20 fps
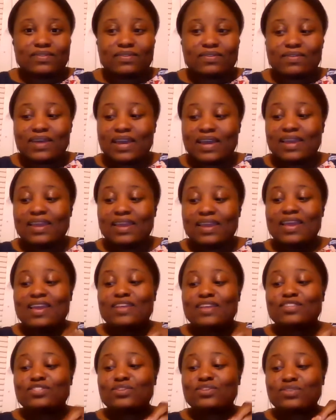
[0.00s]
Right.
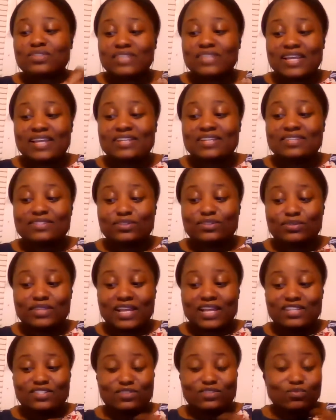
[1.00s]
So and then so
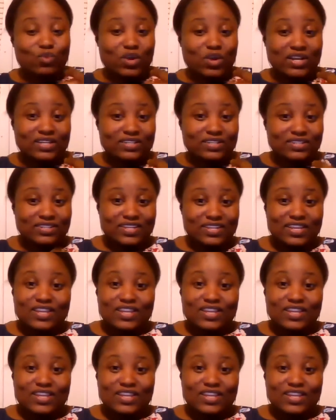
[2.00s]
that's one.